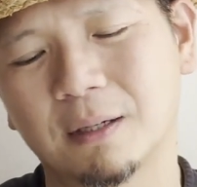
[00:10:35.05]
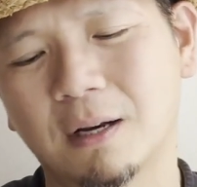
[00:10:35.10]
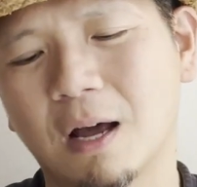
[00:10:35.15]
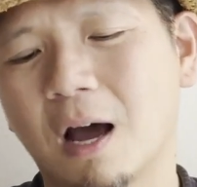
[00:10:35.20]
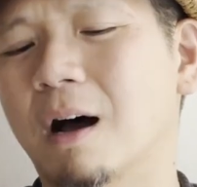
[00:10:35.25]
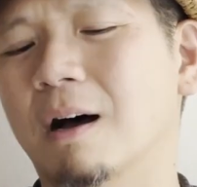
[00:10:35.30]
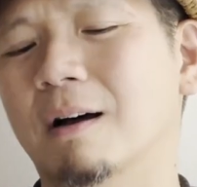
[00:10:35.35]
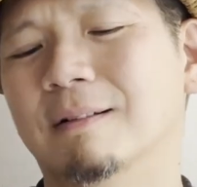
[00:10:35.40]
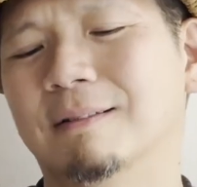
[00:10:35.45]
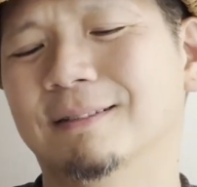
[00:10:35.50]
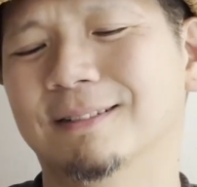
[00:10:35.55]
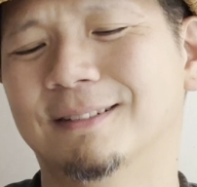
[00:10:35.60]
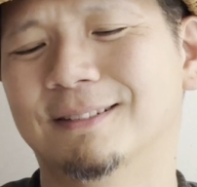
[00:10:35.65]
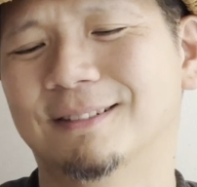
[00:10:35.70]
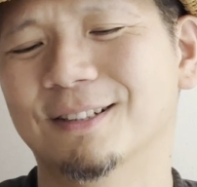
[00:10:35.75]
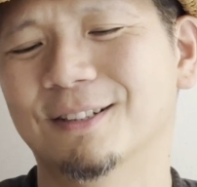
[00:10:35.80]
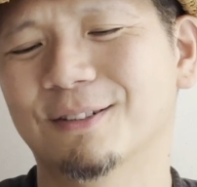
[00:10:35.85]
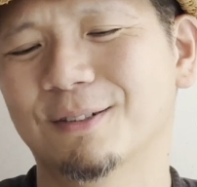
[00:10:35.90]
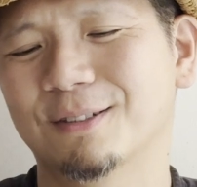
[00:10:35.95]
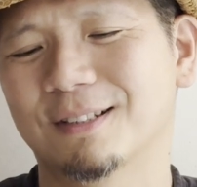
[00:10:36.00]
No,
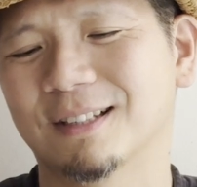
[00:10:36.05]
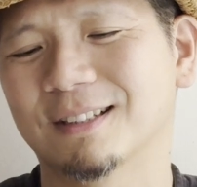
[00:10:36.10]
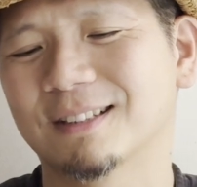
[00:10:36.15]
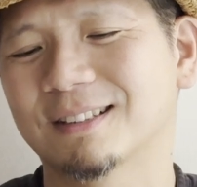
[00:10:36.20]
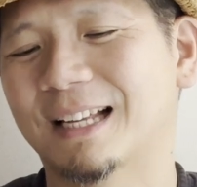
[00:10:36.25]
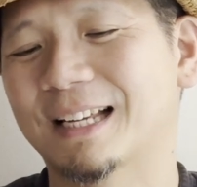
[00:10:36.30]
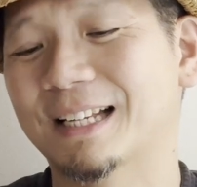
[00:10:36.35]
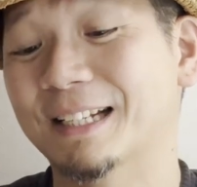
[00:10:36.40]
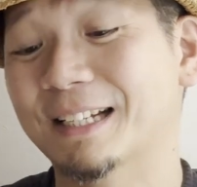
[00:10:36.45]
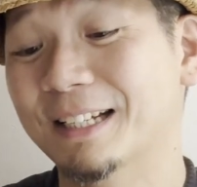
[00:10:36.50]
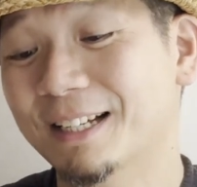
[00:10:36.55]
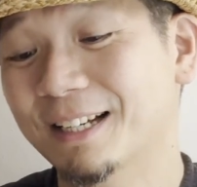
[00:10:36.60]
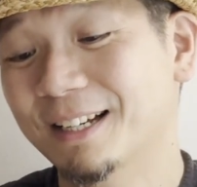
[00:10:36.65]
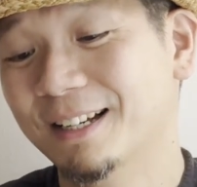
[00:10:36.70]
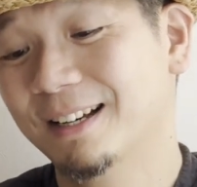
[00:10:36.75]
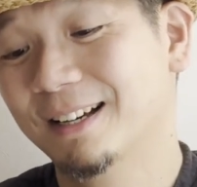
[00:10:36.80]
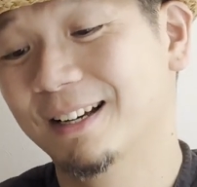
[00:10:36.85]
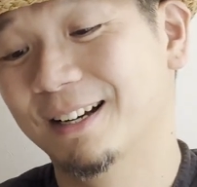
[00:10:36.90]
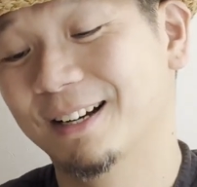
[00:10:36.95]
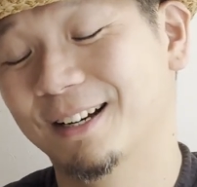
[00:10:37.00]
this one's slightly
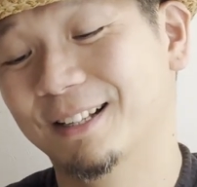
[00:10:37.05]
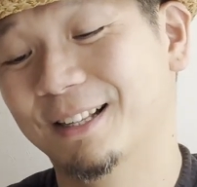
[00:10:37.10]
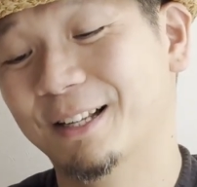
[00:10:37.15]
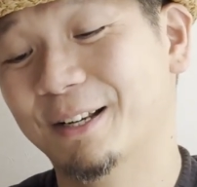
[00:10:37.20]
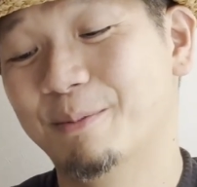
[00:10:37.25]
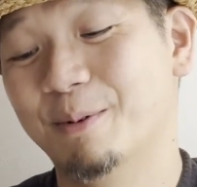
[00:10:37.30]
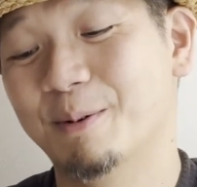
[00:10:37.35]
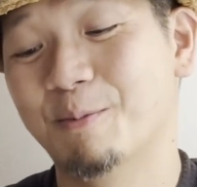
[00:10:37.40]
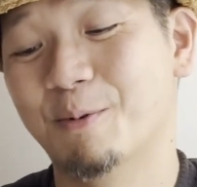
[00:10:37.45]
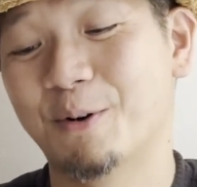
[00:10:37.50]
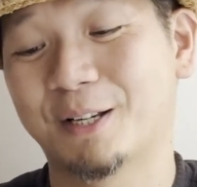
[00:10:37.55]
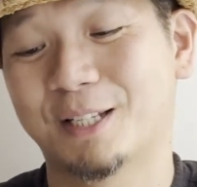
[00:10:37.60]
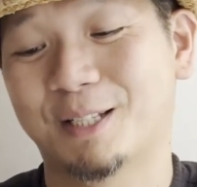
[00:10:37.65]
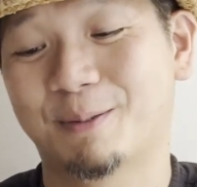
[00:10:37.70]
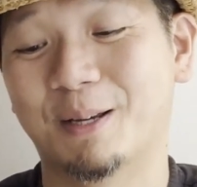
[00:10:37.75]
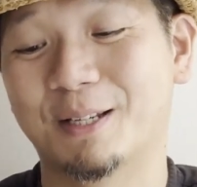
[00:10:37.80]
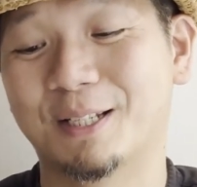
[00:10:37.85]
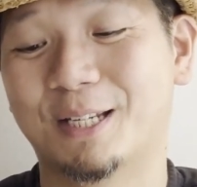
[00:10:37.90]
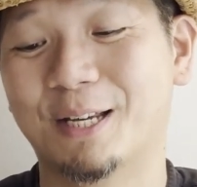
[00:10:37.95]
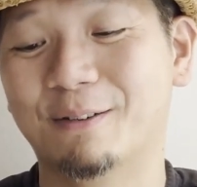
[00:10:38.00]
a little bit more
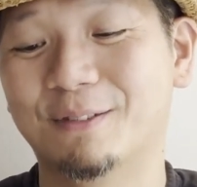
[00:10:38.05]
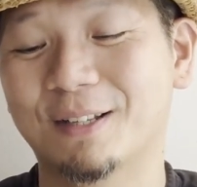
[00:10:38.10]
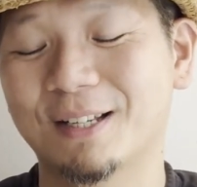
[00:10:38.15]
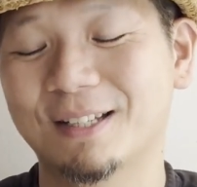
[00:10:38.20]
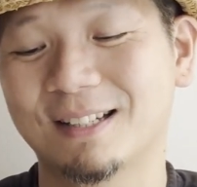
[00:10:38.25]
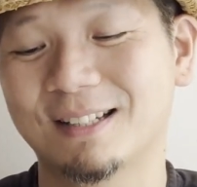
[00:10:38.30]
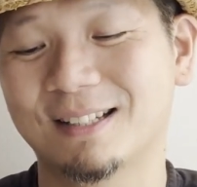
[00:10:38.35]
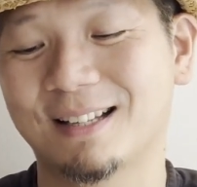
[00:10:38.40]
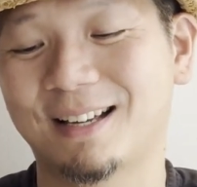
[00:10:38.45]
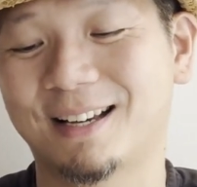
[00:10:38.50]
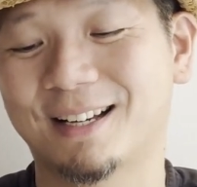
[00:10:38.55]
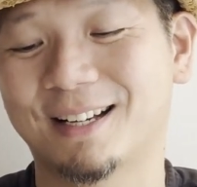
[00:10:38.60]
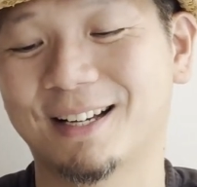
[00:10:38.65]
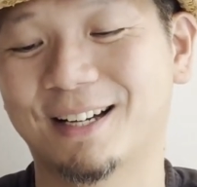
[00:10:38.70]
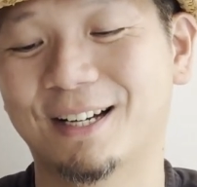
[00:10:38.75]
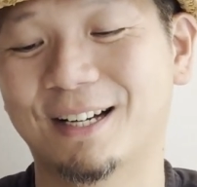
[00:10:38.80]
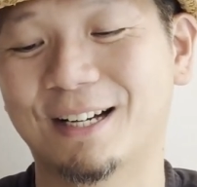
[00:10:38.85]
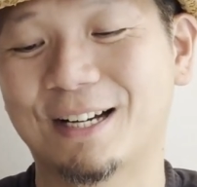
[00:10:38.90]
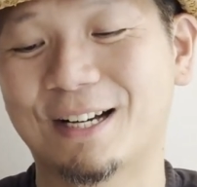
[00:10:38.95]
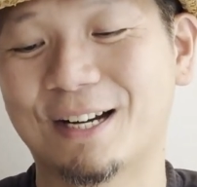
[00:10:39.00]
expensive. This is like
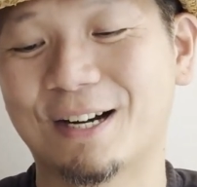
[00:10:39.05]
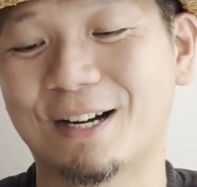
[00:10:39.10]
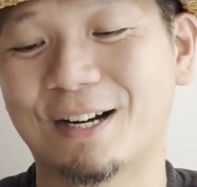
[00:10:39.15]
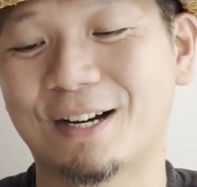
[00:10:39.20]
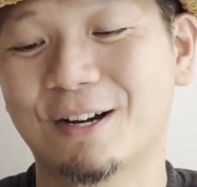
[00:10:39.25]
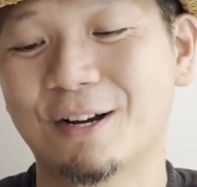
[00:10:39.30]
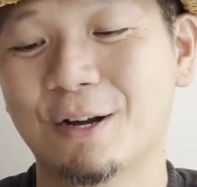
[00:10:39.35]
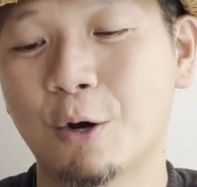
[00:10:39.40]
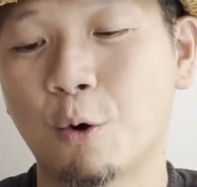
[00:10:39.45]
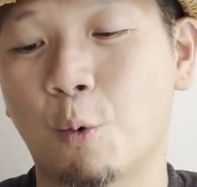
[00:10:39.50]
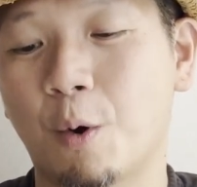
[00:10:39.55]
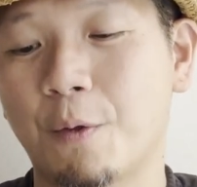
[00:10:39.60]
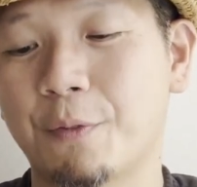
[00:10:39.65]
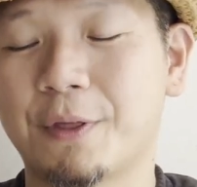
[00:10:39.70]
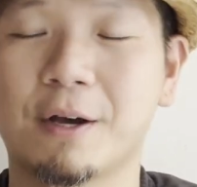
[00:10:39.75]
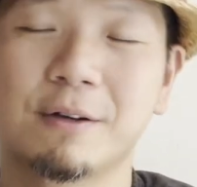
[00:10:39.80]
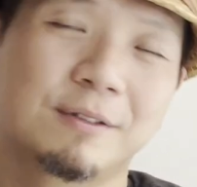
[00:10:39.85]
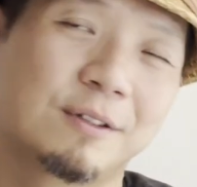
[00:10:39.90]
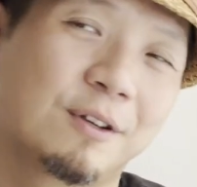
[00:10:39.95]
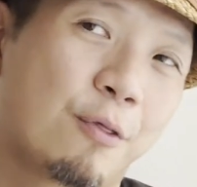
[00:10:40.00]

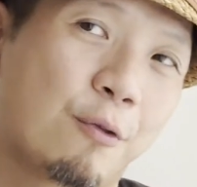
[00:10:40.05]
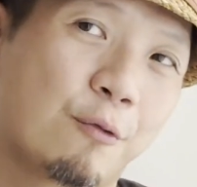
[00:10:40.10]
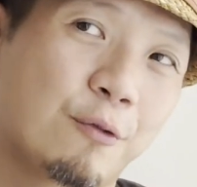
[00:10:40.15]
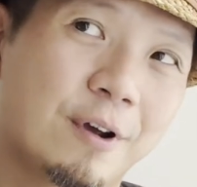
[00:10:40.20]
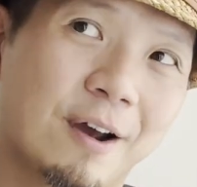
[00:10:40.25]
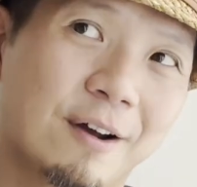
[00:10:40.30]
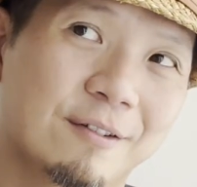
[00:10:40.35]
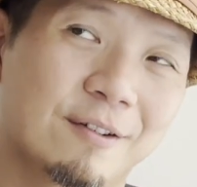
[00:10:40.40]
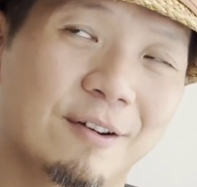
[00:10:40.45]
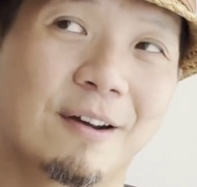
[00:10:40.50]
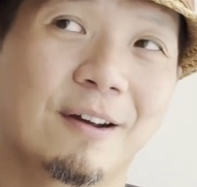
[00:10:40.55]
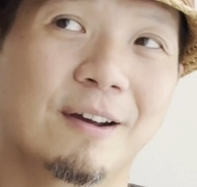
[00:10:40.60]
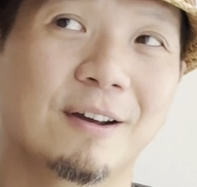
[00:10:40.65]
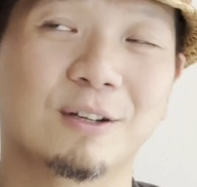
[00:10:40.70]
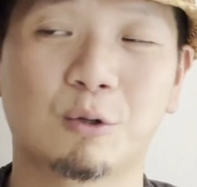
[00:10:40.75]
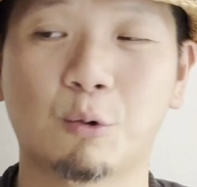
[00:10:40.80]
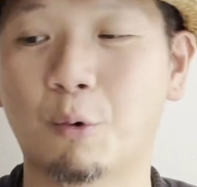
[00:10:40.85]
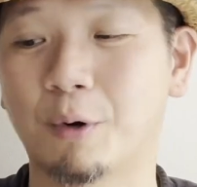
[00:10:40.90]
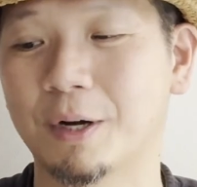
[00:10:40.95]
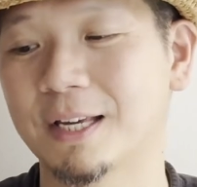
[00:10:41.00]

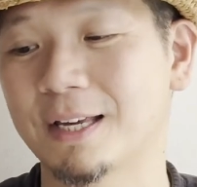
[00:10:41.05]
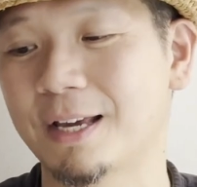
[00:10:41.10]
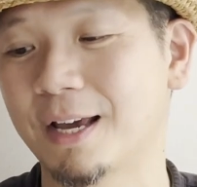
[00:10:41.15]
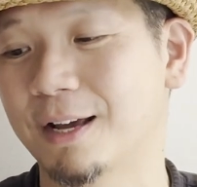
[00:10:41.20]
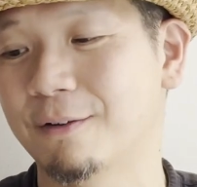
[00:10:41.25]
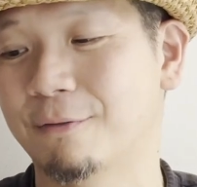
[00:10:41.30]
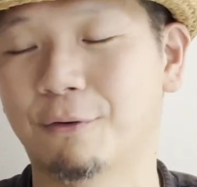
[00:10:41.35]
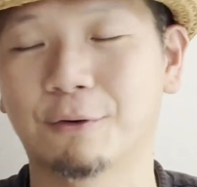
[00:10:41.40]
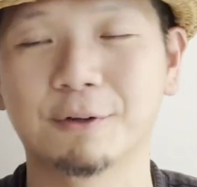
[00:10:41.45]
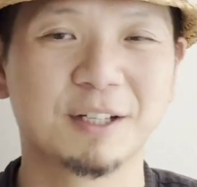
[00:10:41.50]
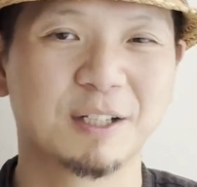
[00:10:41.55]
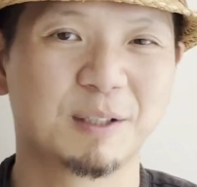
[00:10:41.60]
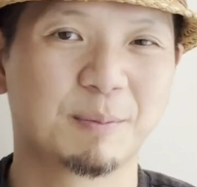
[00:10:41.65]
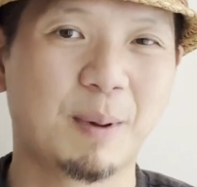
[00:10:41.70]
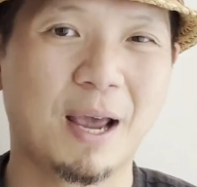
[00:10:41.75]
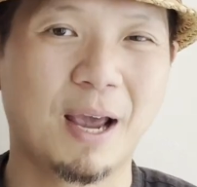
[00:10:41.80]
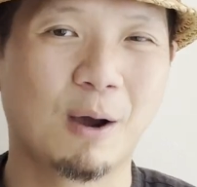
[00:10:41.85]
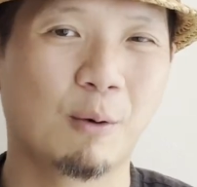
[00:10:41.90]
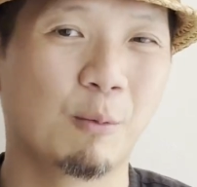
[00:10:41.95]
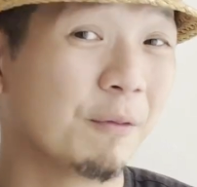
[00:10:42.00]
1,320 yen for this
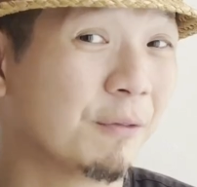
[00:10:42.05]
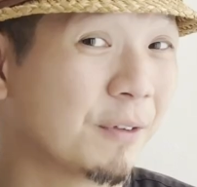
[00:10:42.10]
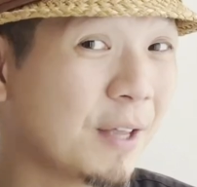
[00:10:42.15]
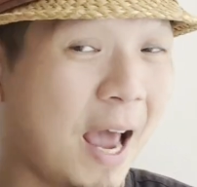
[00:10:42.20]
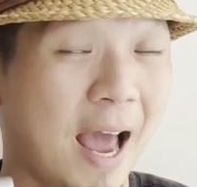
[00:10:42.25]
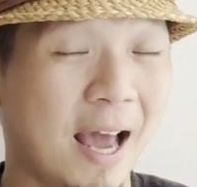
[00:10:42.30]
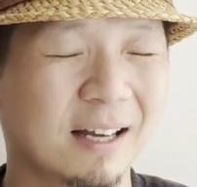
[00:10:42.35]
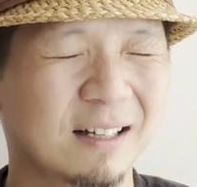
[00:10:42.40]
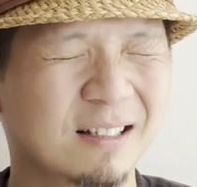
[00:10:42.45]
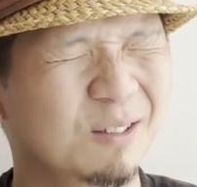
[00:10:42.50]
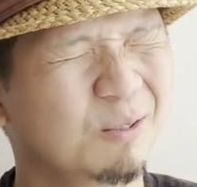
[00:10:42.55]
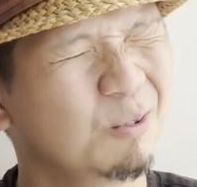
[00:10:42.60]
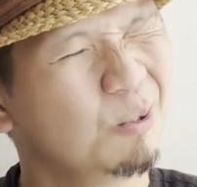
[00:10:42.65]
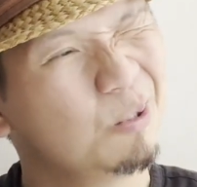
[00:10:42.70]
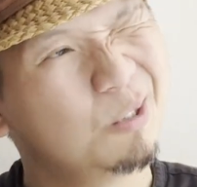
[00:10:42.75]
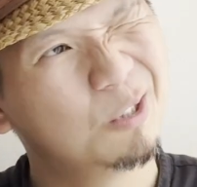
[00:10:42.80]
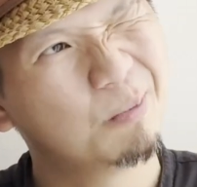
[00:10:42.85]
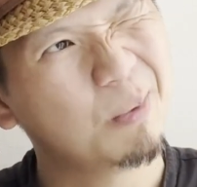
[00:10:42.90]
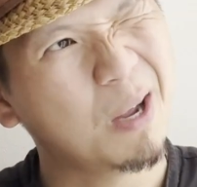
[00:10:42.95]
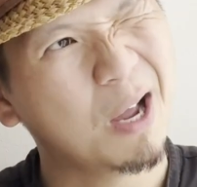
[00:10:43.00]
pair with tax, so
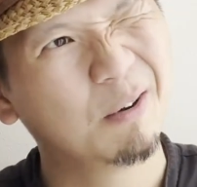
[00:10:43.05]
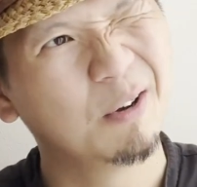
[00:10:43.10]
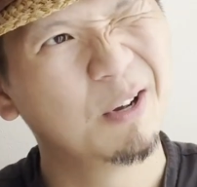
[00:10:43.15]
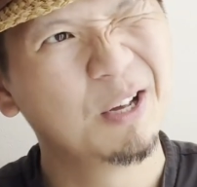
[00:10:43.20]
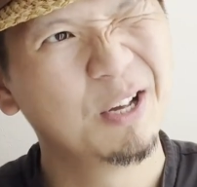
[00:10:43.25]
it's about